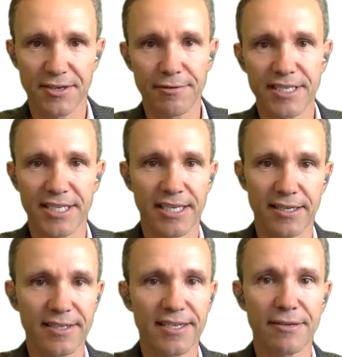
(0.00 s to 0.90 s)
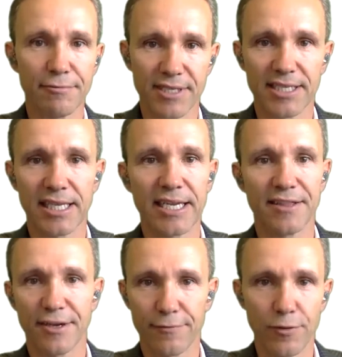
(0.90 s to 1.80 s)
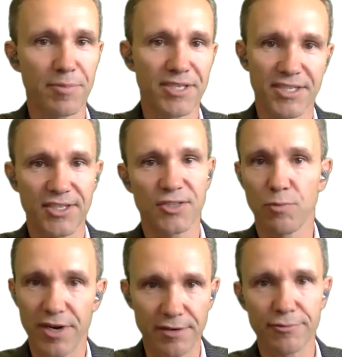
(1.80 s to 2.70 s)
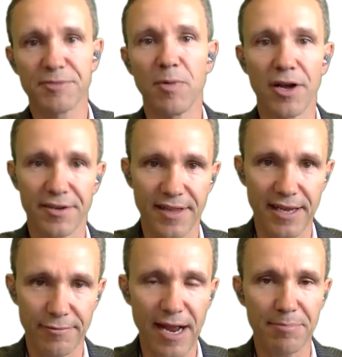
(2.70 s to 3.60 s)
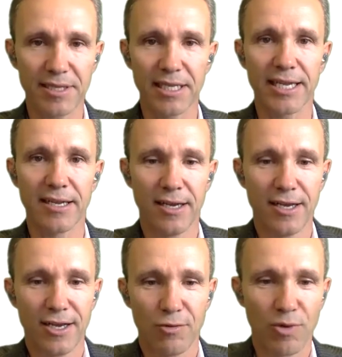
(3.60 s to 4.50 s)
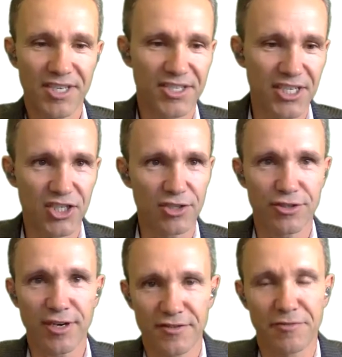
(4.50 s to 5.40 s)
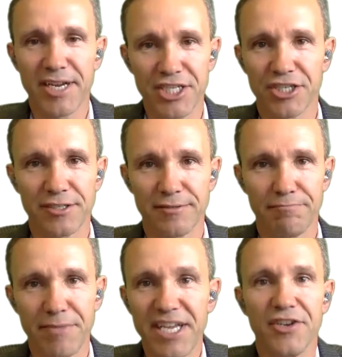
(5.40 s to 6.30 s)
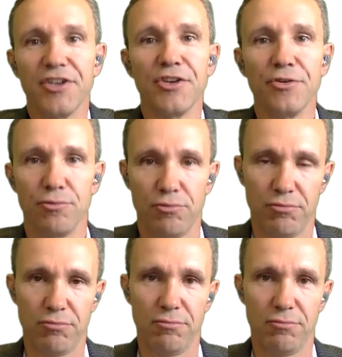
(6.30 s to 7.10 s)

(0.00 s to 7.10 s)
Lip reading: is increasing continuously, and therefore businesses want to respond to that rapidly. What does digital transformation mean to you?